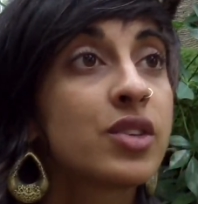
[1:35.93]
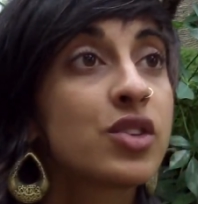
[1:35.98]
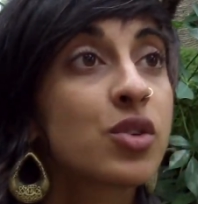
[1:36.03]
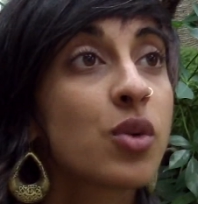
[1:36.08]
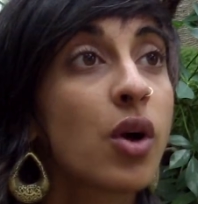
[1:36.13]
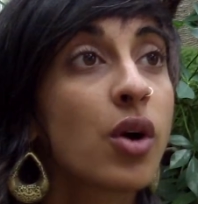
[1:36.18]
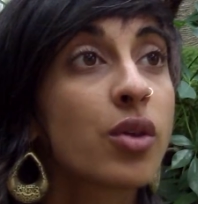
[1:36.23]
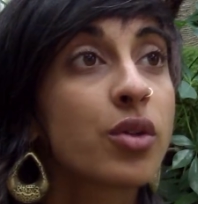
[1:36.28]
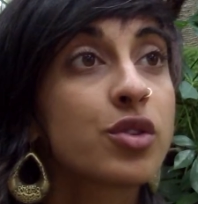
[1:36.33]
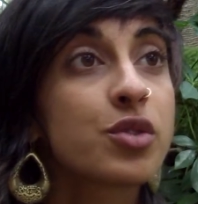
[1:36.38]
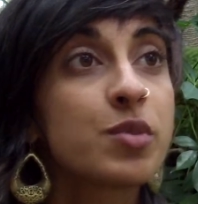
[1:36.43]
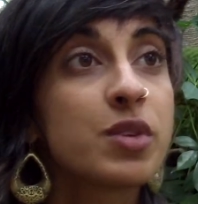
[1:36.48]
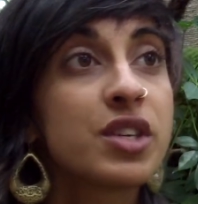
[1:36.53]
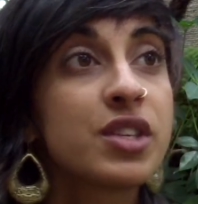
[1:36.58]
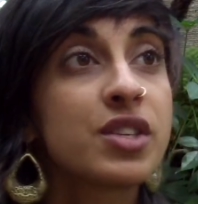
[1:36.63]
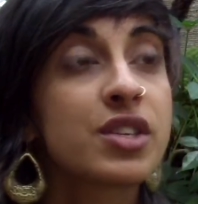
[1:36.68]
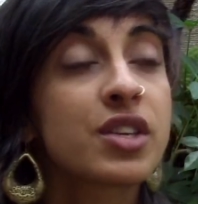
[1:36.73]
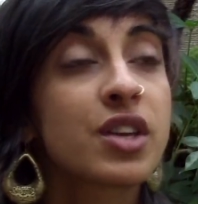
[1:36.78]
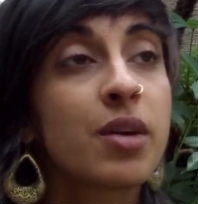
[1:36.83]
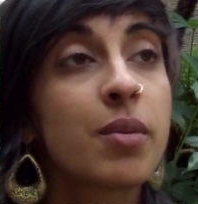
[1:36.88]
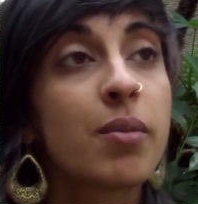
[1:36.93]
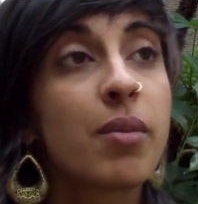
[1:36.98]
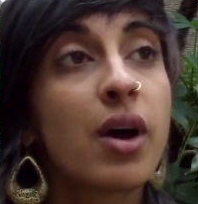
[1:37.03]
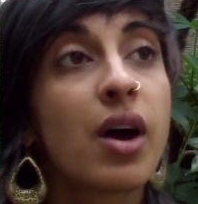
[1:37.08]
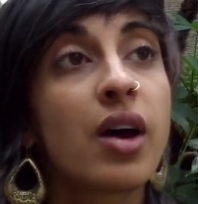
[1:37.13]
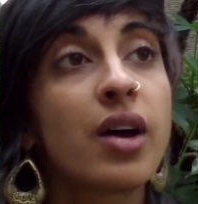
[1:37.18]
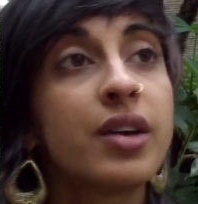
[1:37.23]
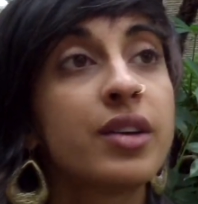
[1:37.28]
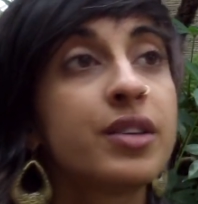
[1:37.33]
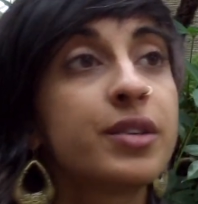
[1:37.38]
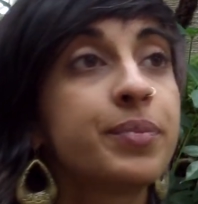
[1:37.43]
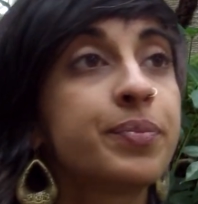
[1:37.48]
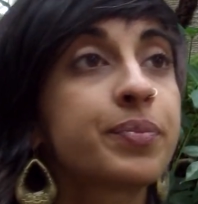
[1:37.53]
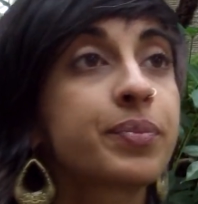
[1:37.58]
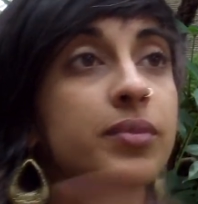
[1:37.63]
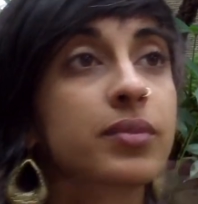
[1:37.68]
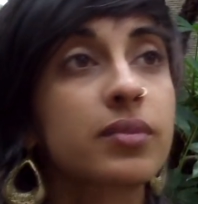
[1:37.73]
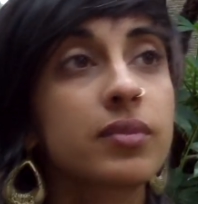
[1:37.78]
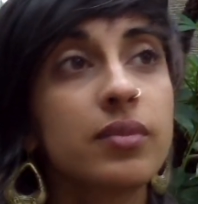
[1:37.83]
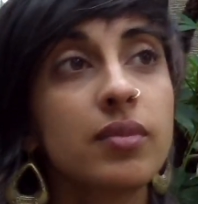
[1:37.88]
And so all those pieces combined
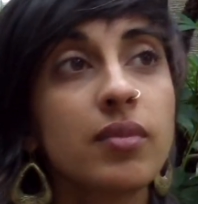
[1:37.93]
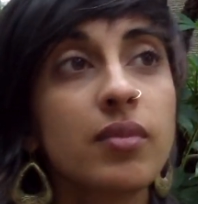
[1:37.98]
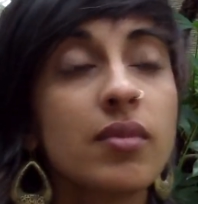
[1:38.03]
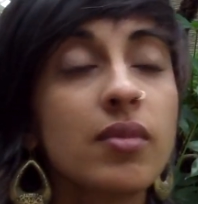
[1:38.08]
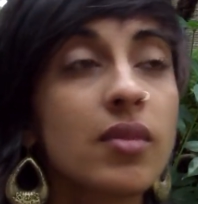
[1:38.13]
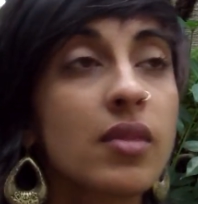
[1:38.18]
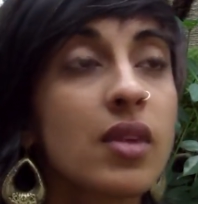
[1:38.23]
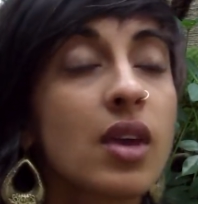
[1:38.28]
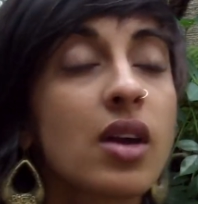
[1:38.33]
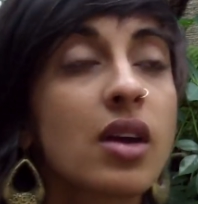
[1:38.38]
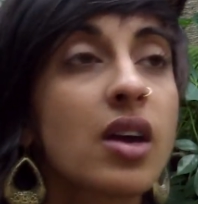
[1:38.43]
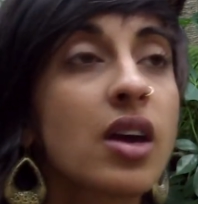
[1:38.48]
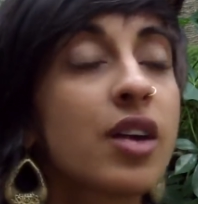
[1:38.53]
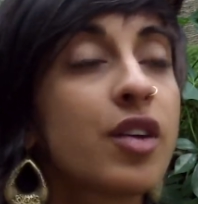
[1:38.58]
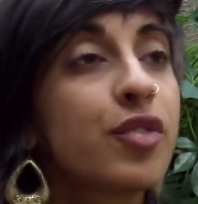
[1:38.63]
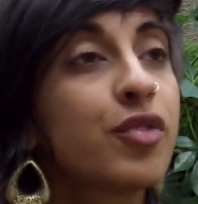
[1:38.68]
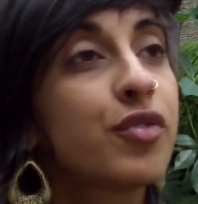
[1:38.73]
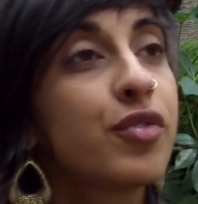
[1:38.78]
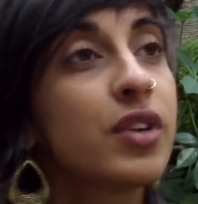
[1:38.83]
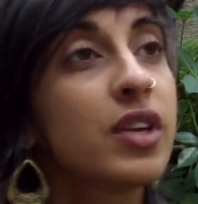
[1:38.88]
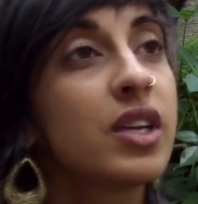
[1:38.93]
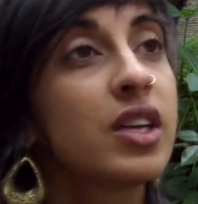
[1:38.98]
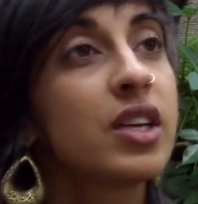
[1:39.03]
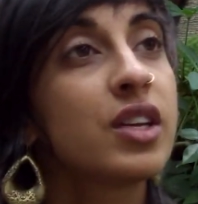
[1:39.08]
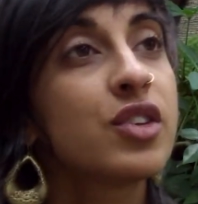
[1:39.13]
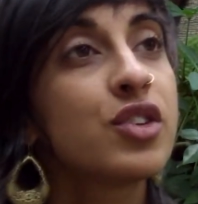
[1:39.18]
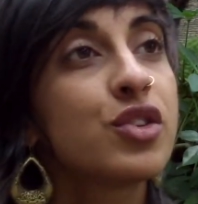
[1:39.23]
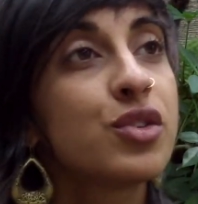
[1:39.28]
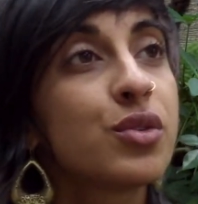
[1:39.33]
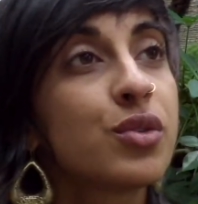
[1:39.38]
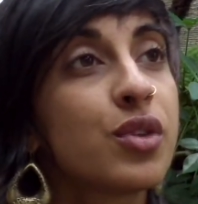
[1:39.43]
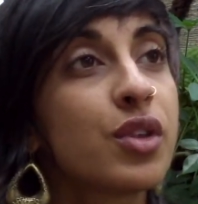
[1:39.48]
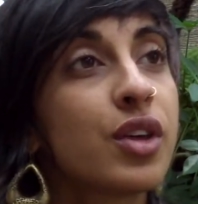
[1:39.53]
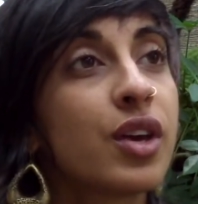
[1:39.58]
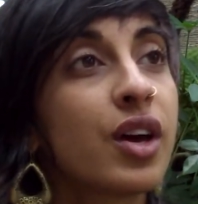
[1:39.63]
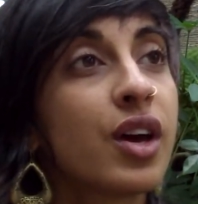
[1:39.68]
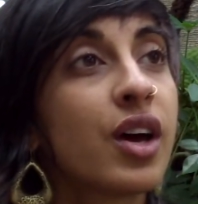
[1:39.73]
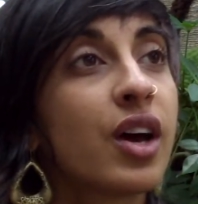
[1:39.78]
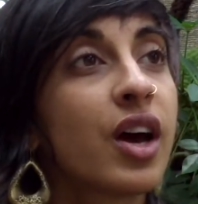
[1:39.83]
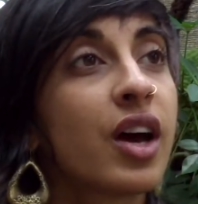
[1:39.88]
kind of feed into
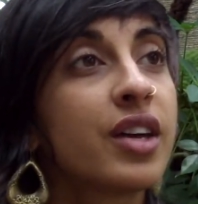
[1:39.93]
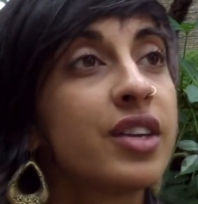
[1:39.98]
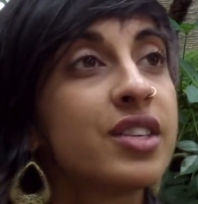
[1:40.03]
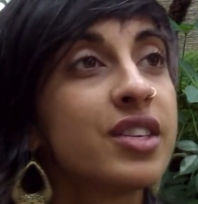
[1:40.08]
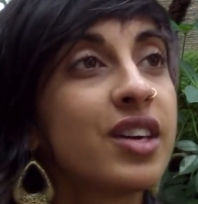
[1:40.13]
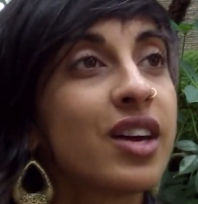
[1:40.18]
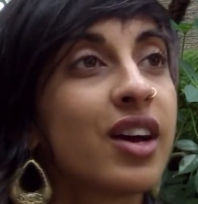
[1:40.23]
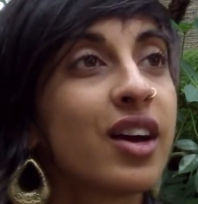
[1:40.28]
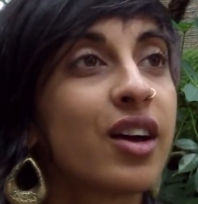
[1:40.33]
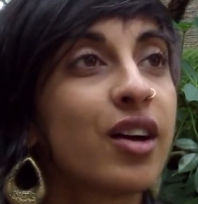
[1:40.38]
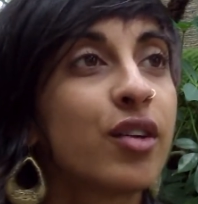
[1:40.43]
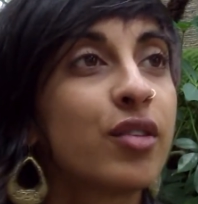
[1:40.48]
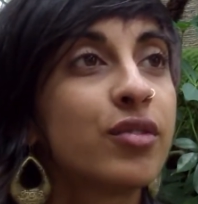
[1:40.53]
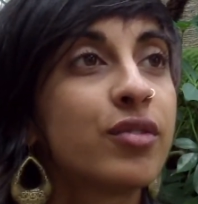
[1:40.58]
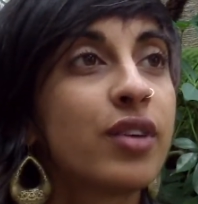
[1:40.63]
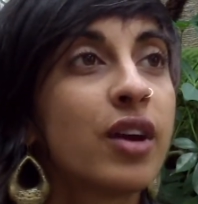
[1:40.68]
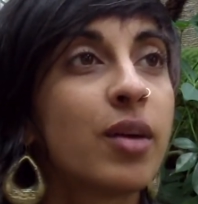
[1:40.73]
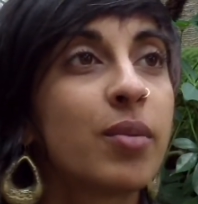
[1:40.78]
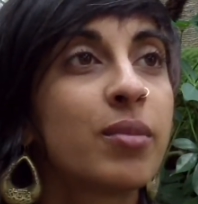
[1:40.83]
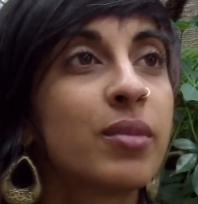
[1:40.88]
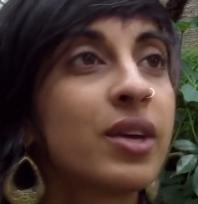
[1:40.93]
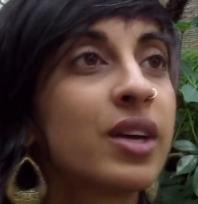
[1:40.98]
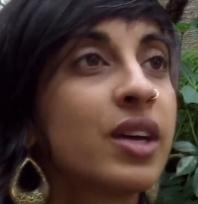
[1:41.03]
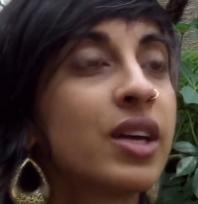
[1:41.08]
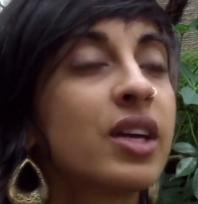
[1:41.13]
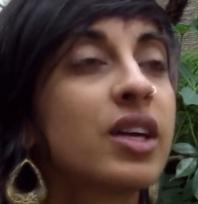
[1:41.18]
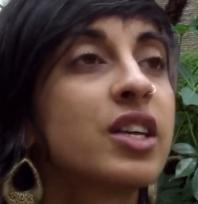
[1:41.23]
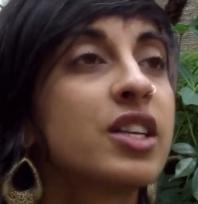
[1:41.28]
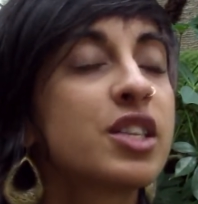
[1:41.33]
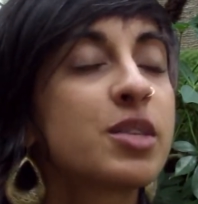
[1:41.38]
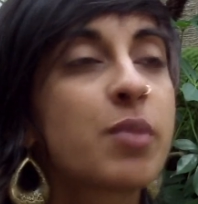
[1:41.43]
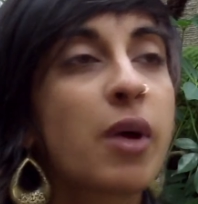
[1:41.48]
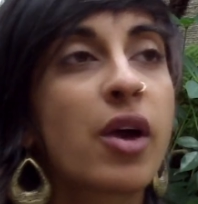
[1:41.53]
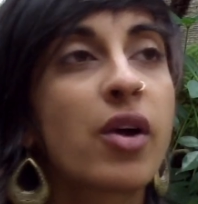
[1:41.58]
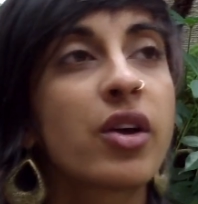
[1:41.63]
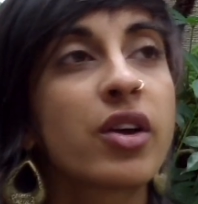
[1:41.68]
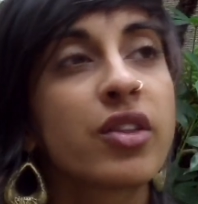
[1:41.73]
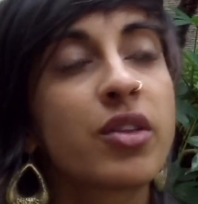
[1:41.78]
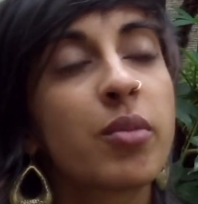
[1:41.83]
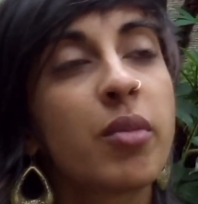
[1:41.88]
the idea of
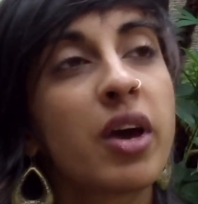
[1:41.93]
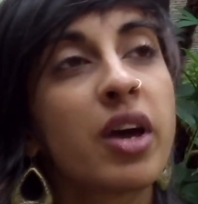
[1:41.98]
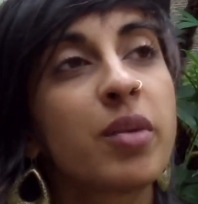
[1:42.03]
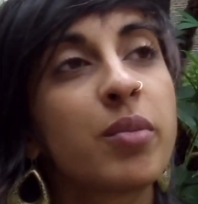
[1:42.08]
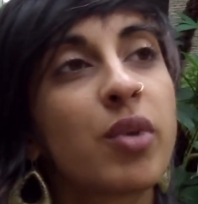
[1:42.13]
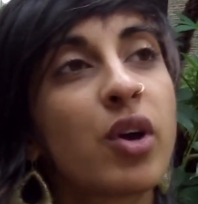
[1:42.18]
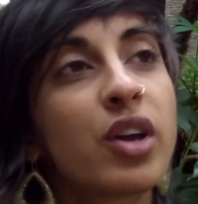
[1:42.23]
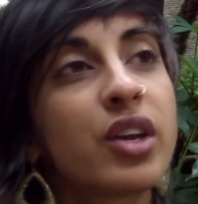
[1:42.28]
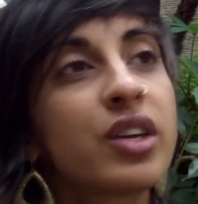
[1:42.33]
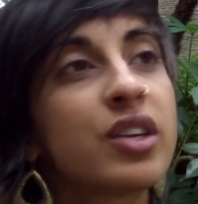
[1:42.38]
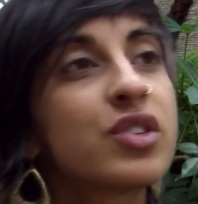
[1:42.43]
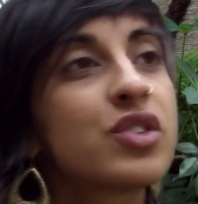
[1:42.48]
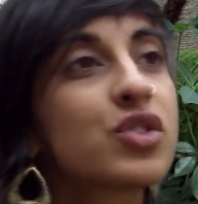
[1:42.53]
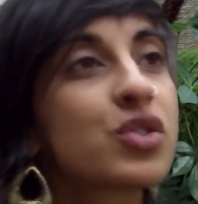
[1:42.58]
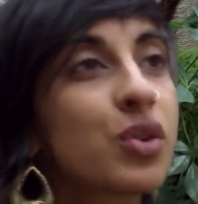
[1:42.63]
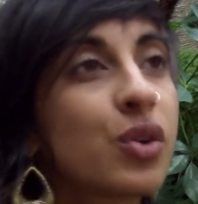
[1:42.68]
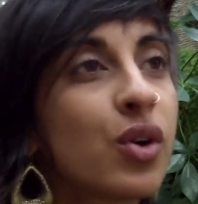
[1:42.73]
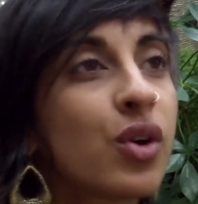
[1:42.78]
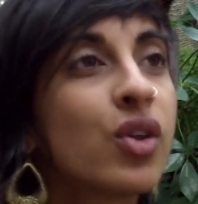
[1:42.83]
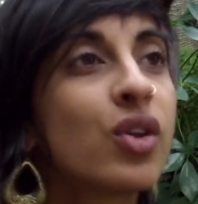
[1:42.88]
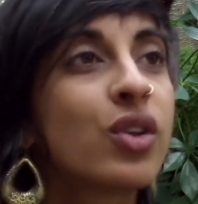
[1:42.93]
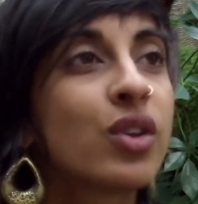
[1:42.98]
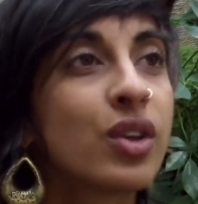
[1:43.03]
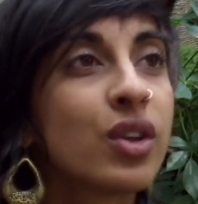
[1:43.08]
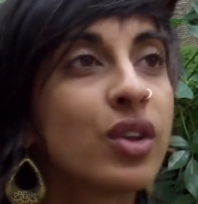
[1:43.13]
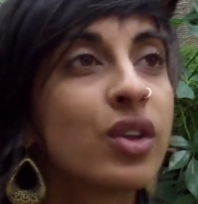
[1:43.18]
inspiring the mind, body, and soul,